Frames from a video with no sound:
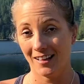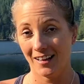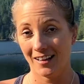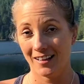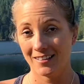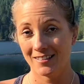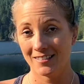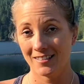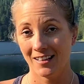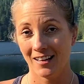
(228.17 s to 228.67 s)

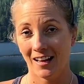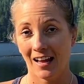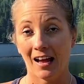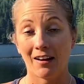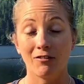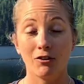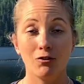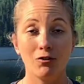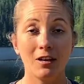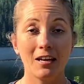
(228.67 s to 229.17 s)
lions,
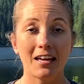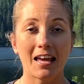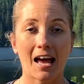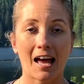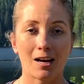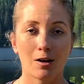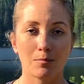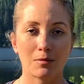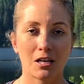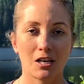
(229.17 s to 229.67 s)
have unique
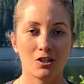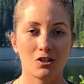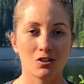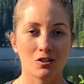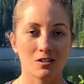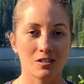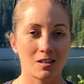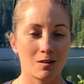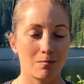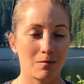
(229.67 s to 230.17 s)

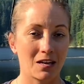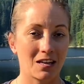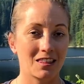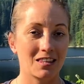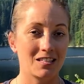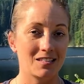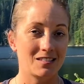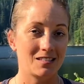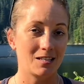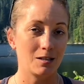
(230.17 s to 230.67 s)
adaptations that make
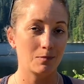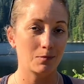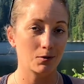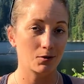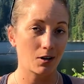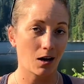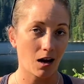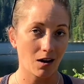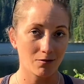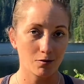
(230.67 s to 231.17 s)
these deeper
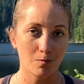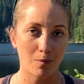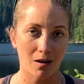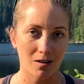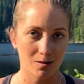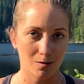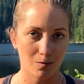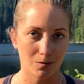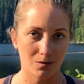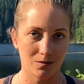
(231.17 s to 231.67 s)
dives
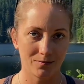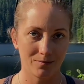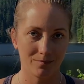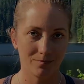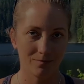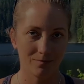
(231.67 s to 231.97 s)
possible.